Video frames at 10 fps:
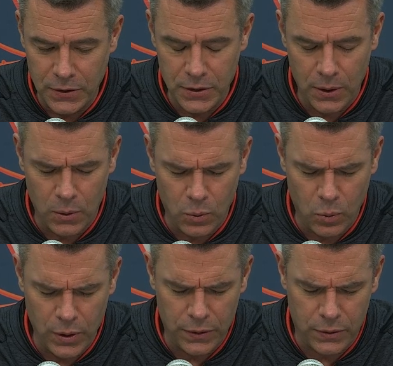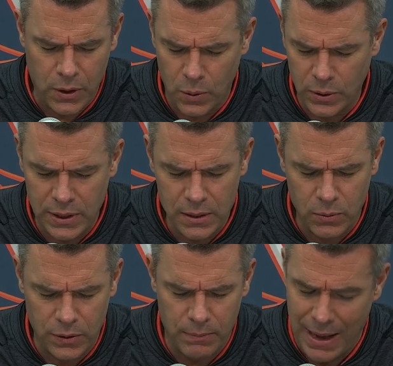you know, with Kody,
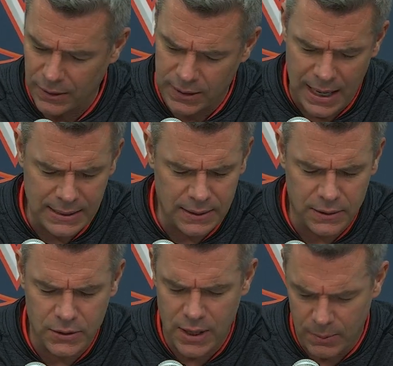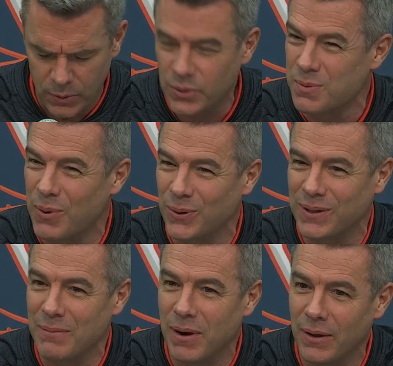with Malachi, did a good job. It was his
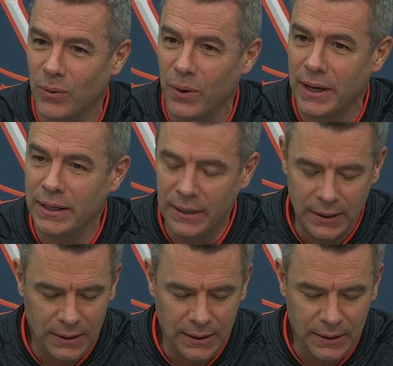birthday, by the way.